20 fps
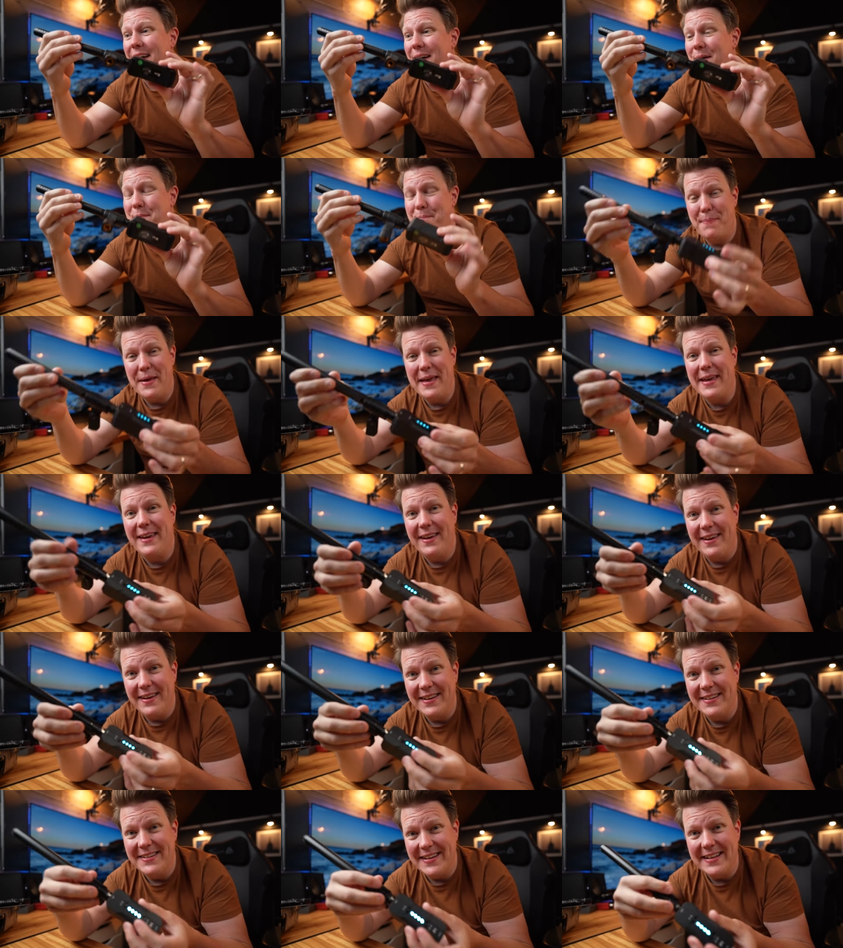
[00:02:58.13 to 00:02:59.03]
a big
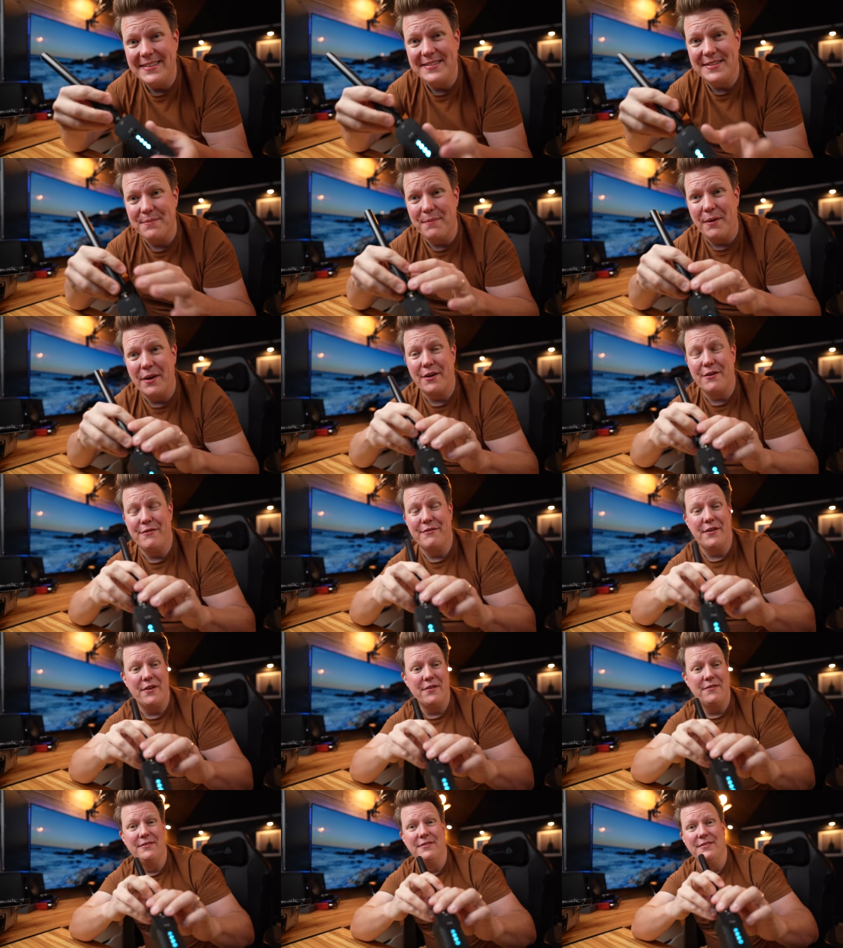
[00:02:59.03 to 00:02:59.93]
condenser
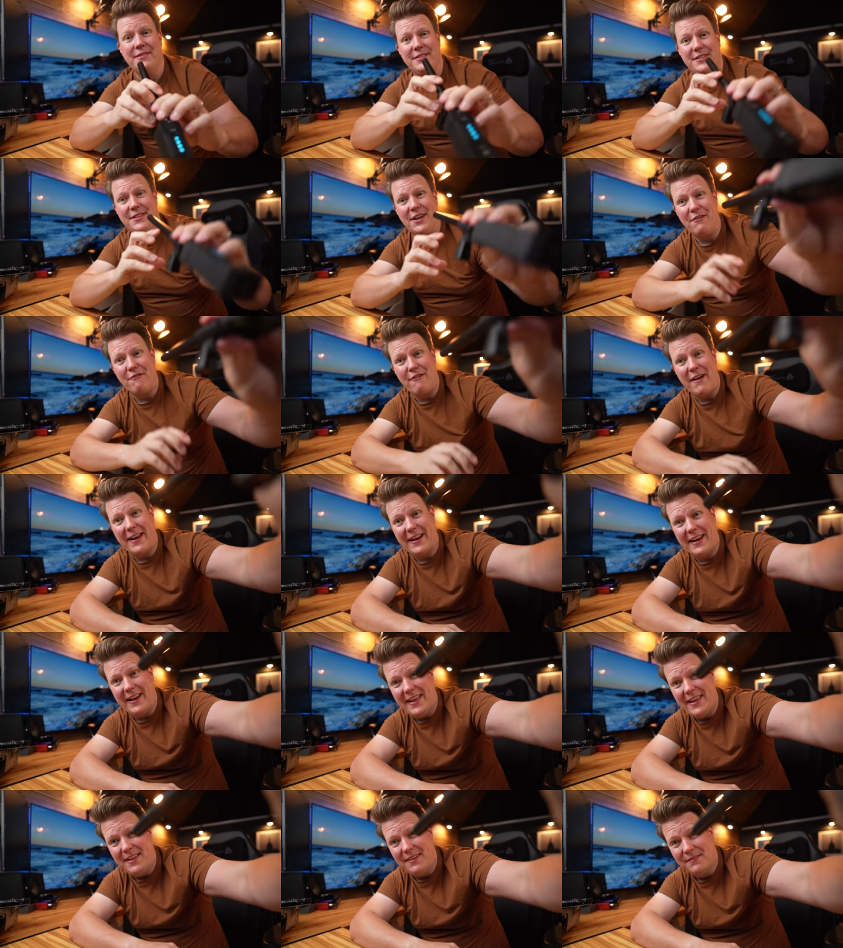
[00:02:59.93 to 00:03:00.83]
microphone
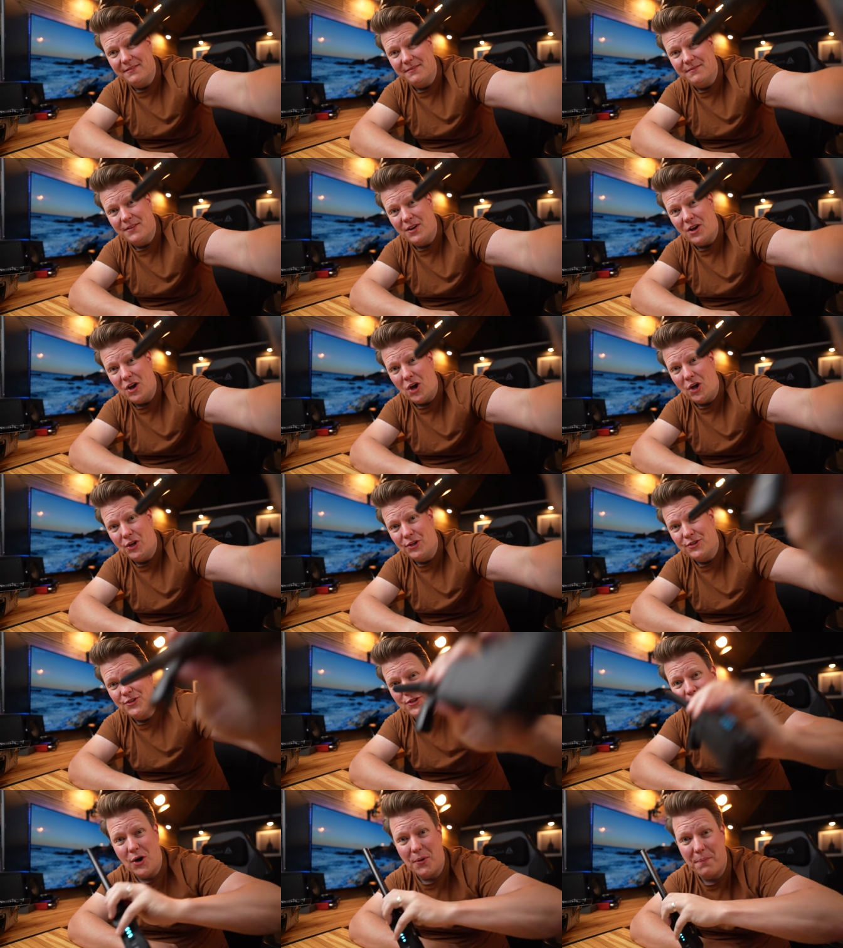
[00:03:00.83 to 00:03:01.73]
directly
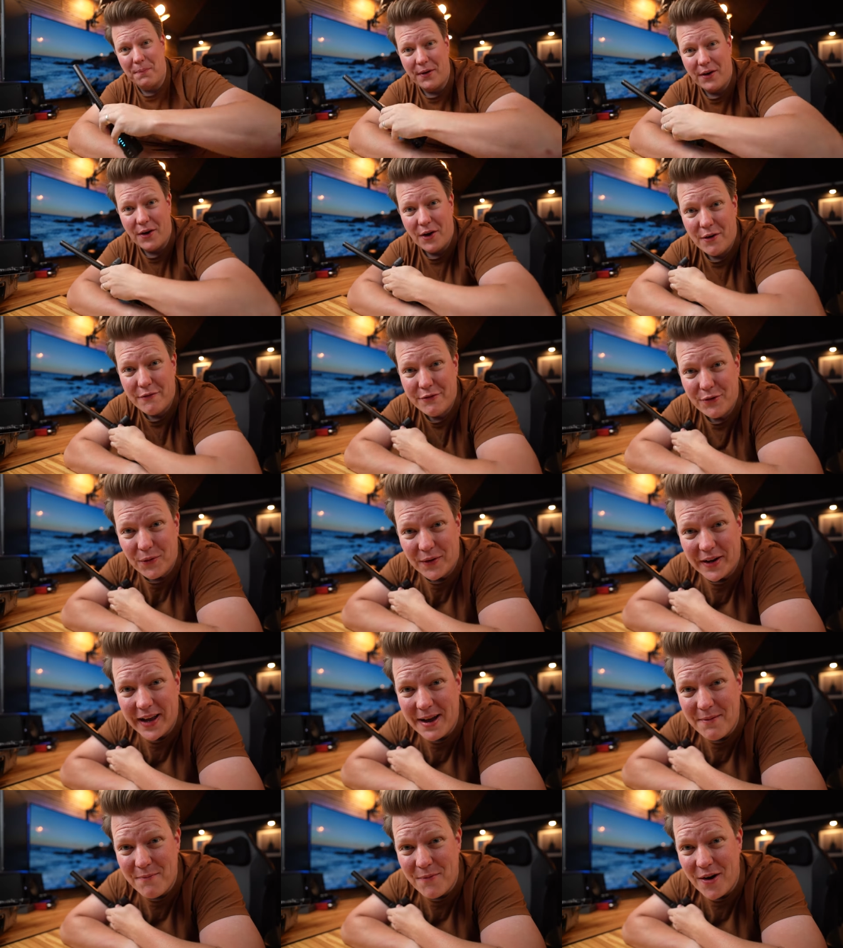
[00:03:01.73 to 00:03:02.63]
on top of your
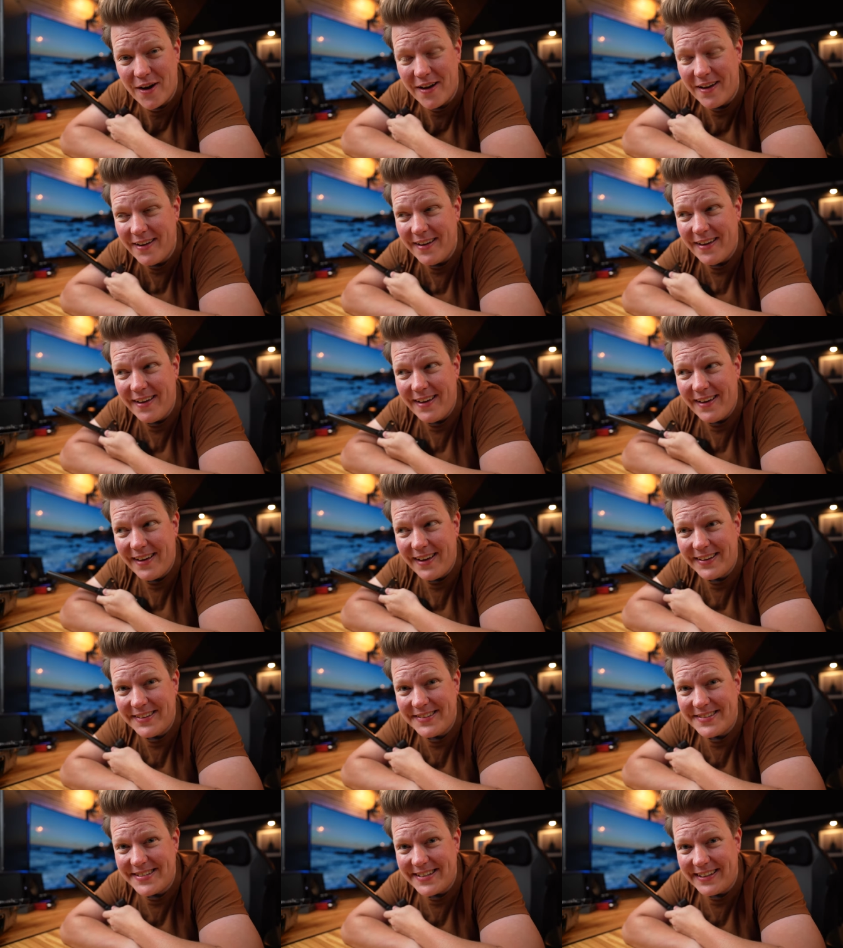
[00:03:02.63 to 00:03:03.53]
camera
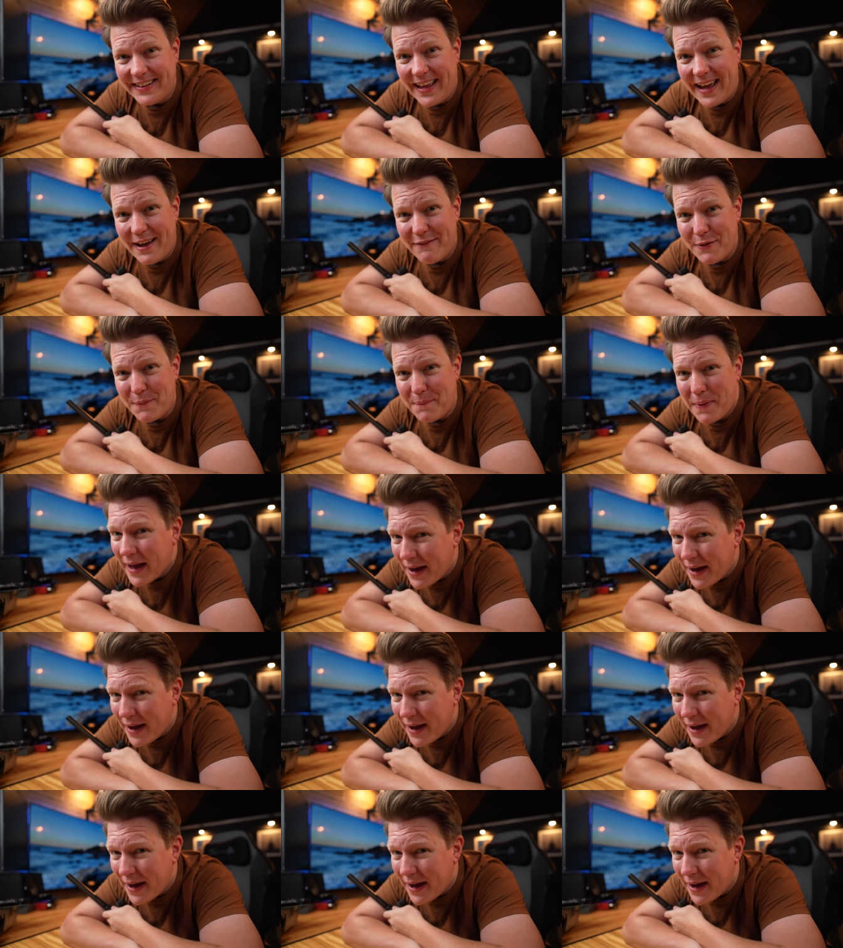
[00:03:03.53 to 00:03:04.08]
and still have it